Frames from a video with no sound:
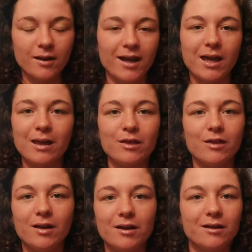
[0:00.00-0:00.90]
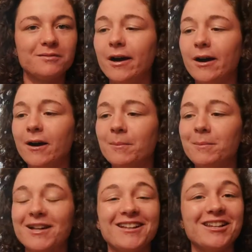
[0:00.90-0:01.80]
hand thing,
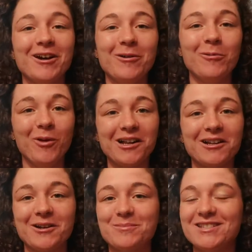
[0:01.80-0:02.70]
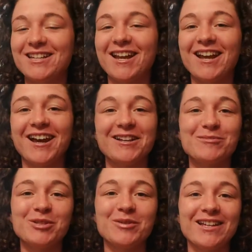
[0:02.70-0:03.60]
but hello, welcome. Today I
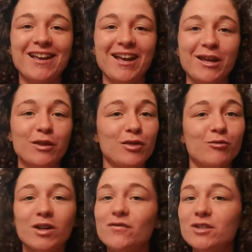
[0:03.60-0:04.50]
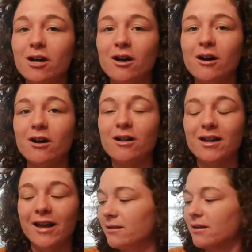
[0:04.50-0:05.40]
am doing a thrift
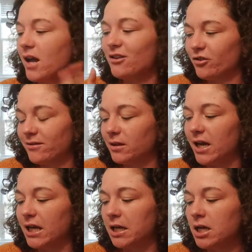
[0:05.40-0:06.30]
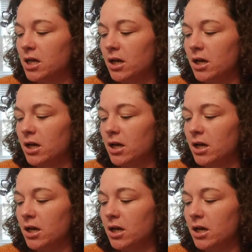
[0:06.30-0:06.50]
haul. It's kind of just like